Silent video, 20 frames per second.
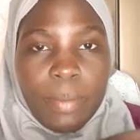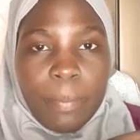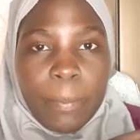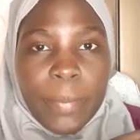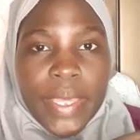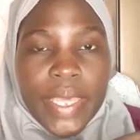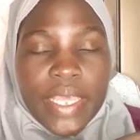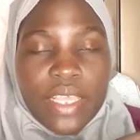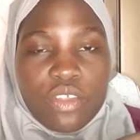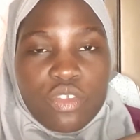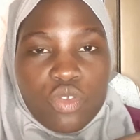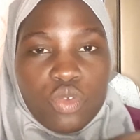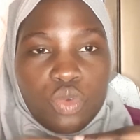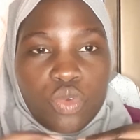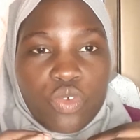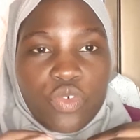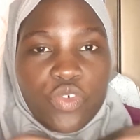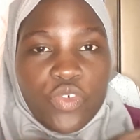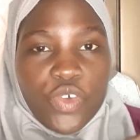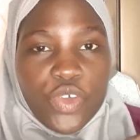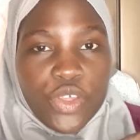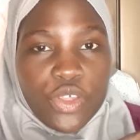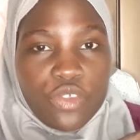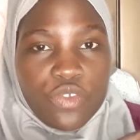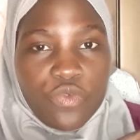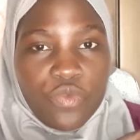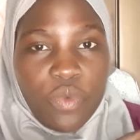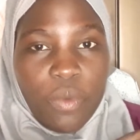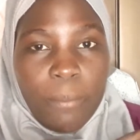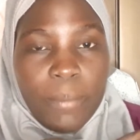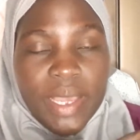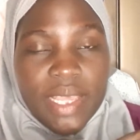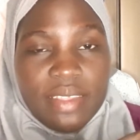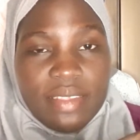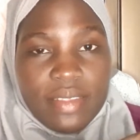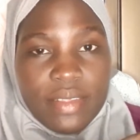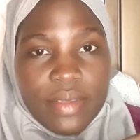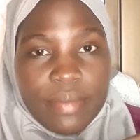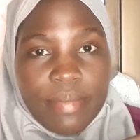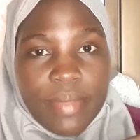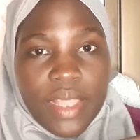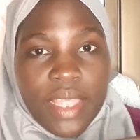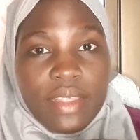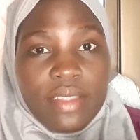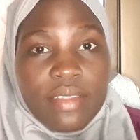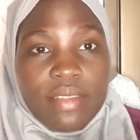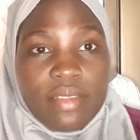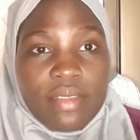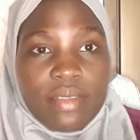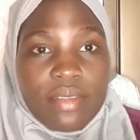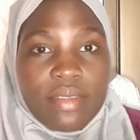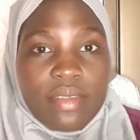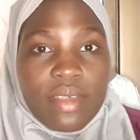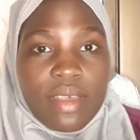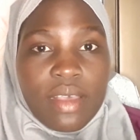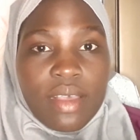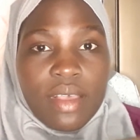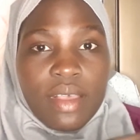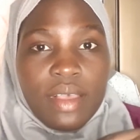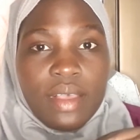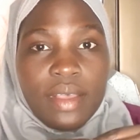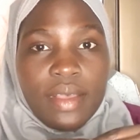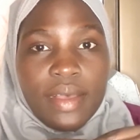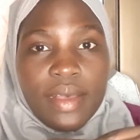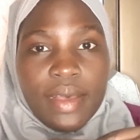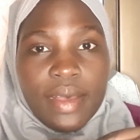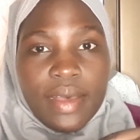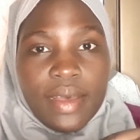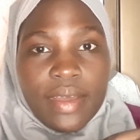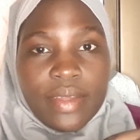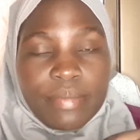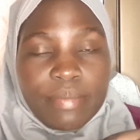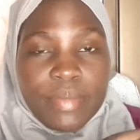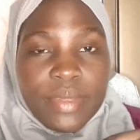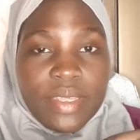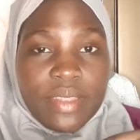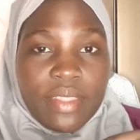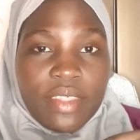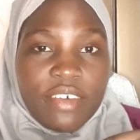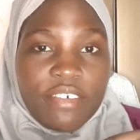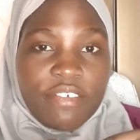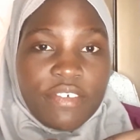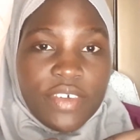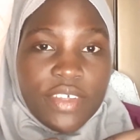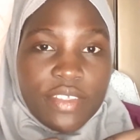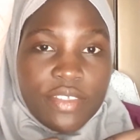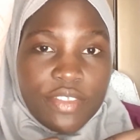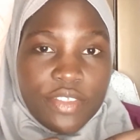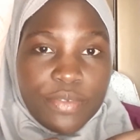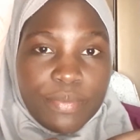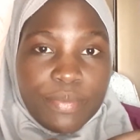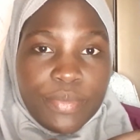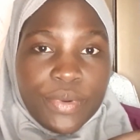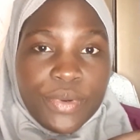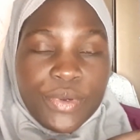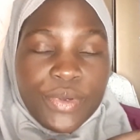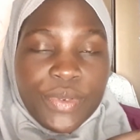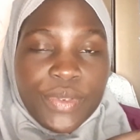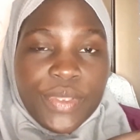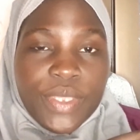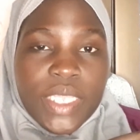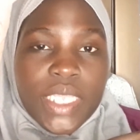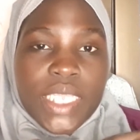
paying school fees for my siblings and being the firstborn.